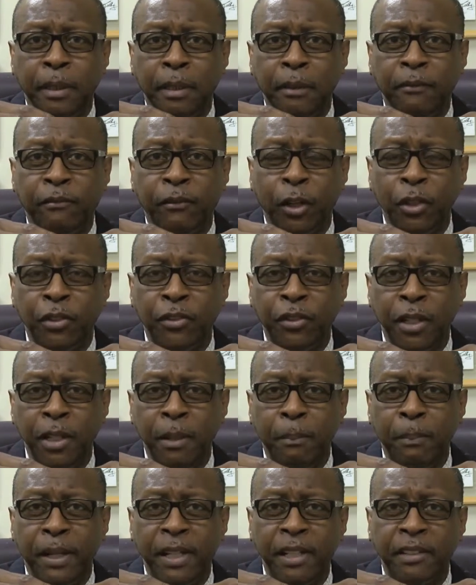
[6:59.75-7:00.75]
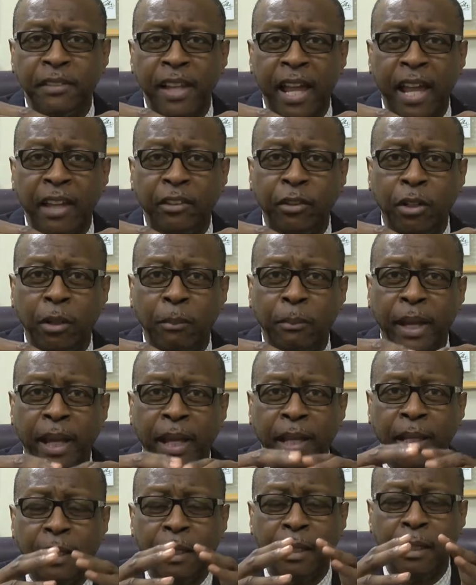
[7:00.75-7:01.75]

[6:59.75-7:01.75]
First Independence National Bank